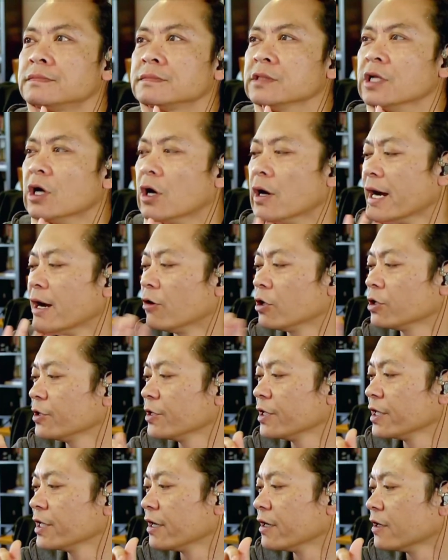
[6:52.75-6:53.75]
No, how old are
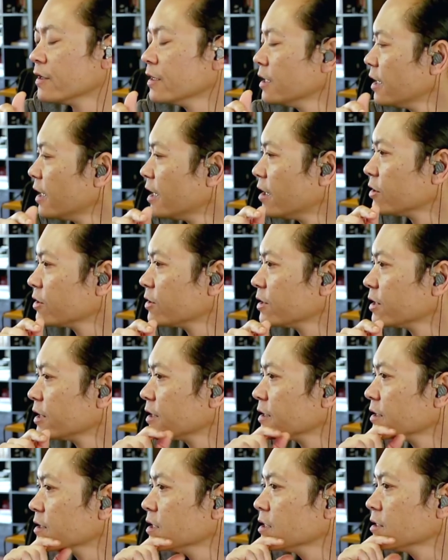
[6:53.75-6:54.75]
you now? How old are you now?